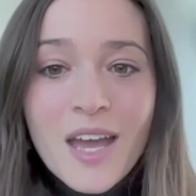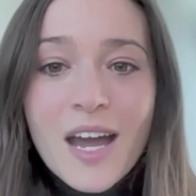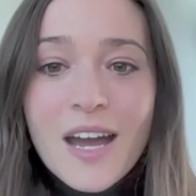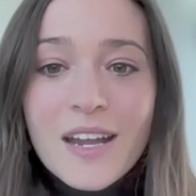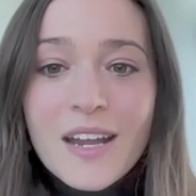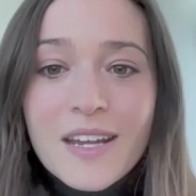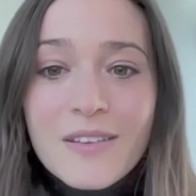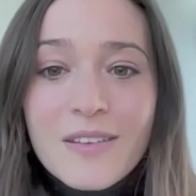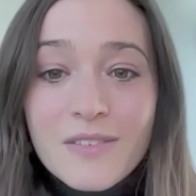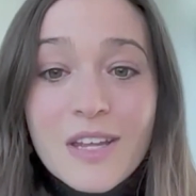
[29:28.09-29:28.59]

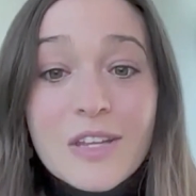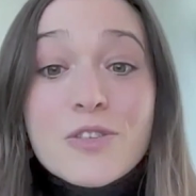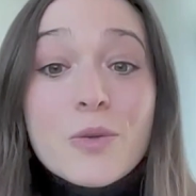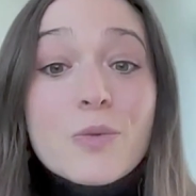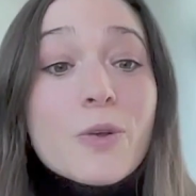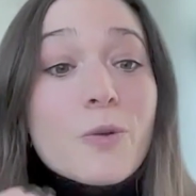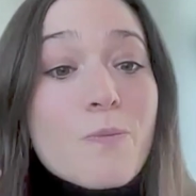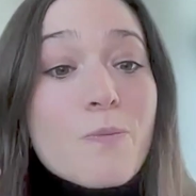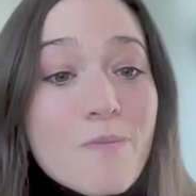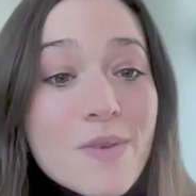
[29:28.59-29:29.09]
And so
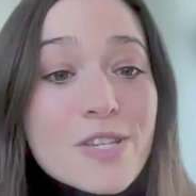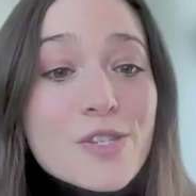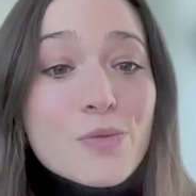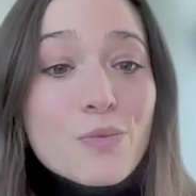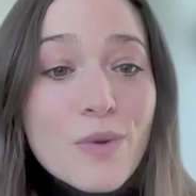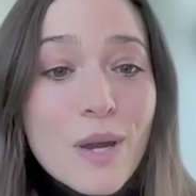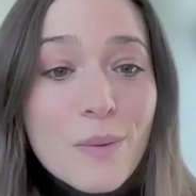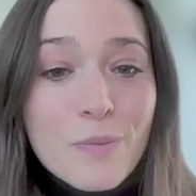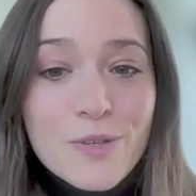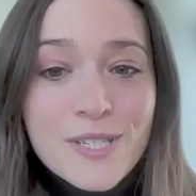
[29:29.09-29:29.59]
they're
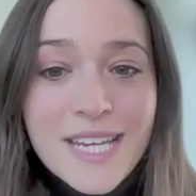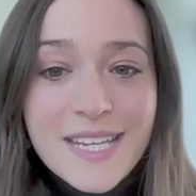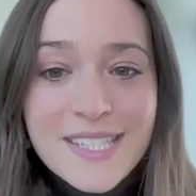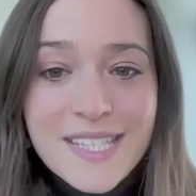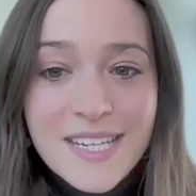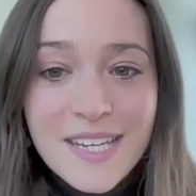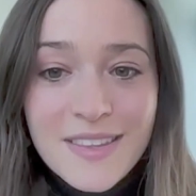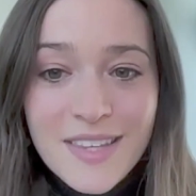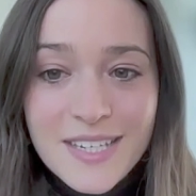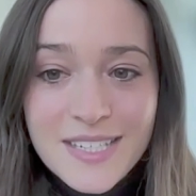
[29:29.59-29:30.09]

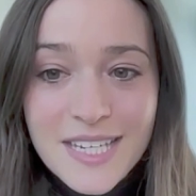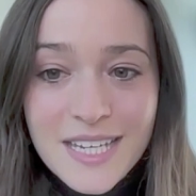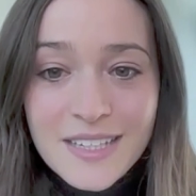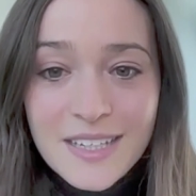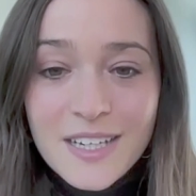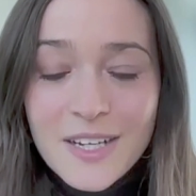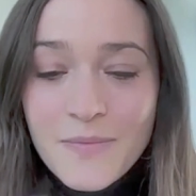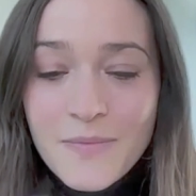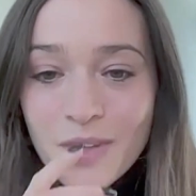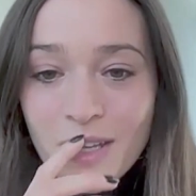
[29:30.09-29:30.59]
misrepresented in the
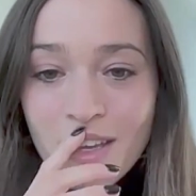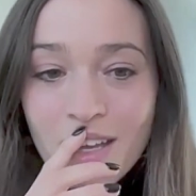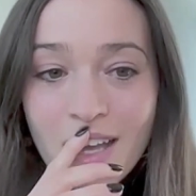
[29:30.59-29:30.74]
data.